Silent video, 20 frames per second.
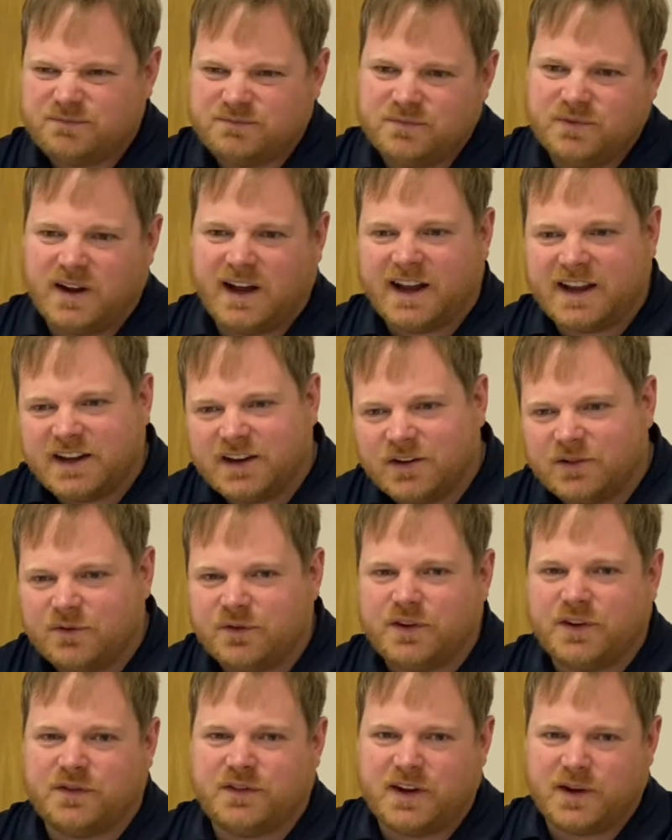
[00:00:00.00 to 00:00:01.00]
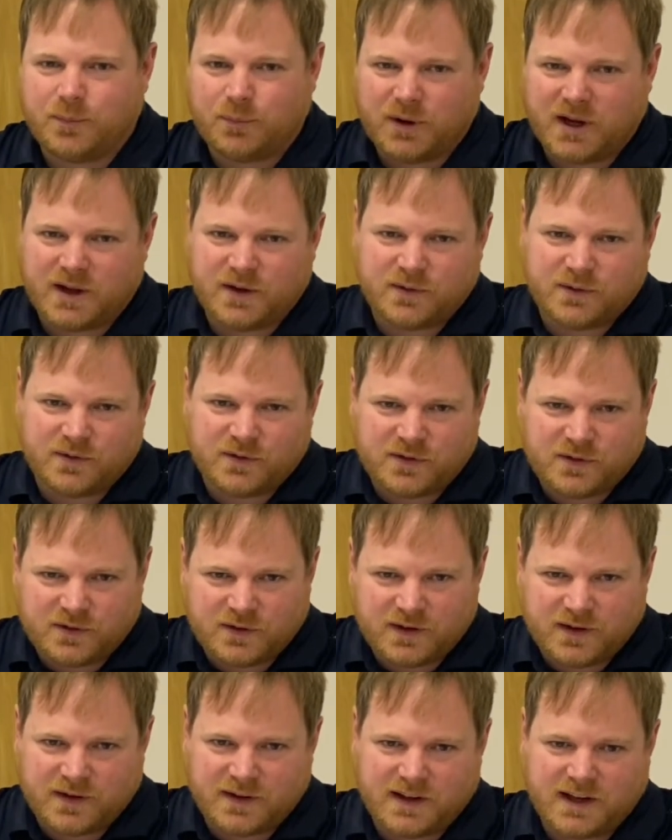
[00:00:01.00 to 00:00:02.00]
£8 and
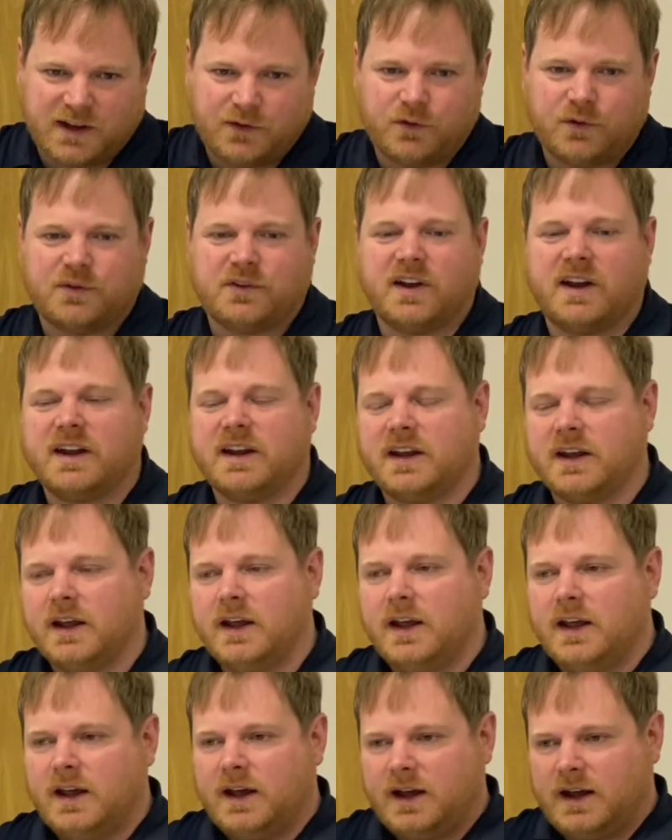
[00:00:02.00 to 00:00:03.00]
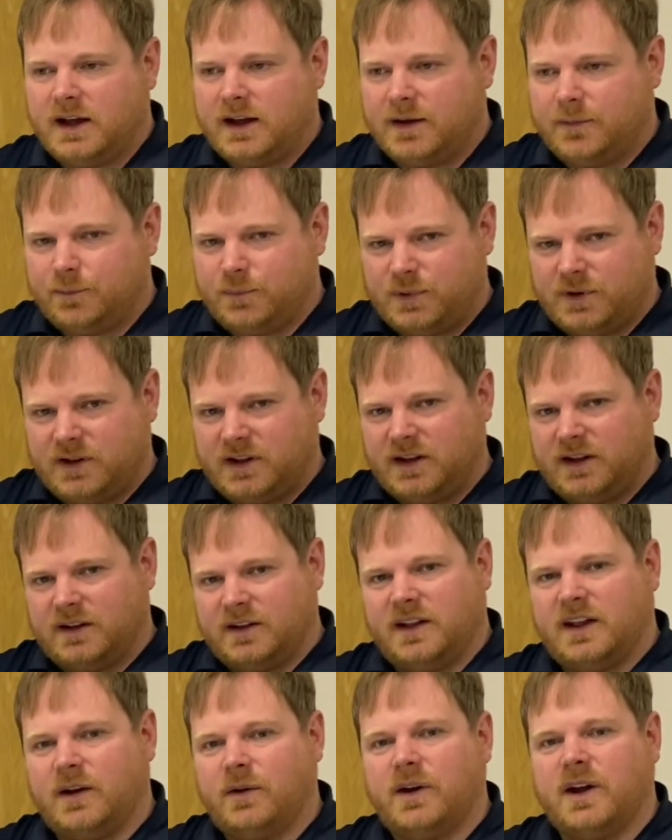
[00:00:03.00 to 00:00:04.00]
£15, give or take. But
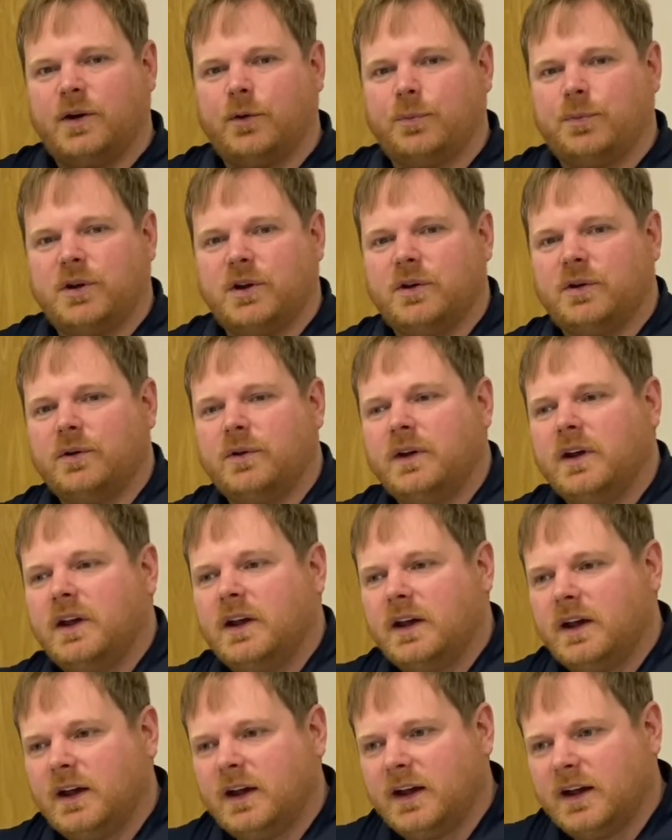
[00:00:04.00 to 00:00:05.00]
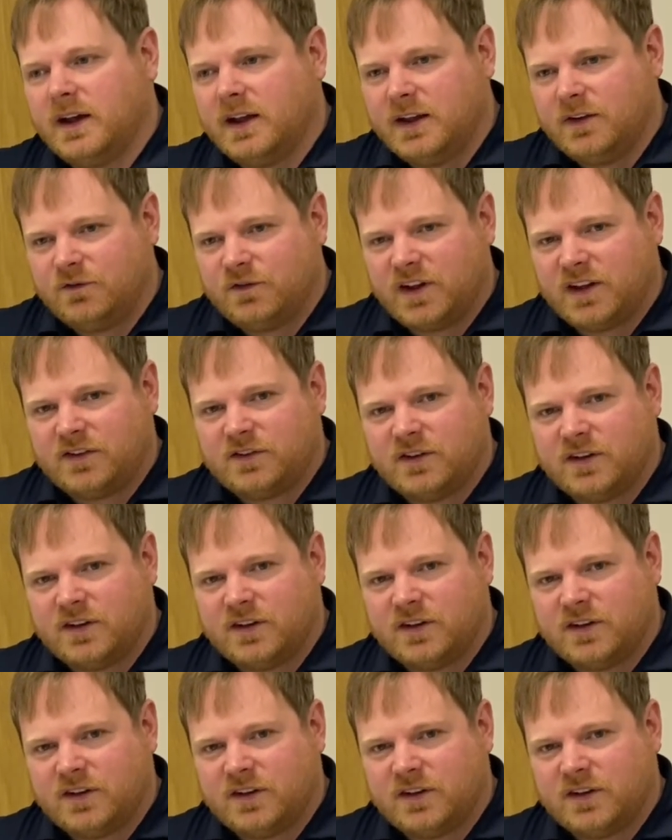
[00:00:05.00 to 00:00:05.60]
that will help you invest on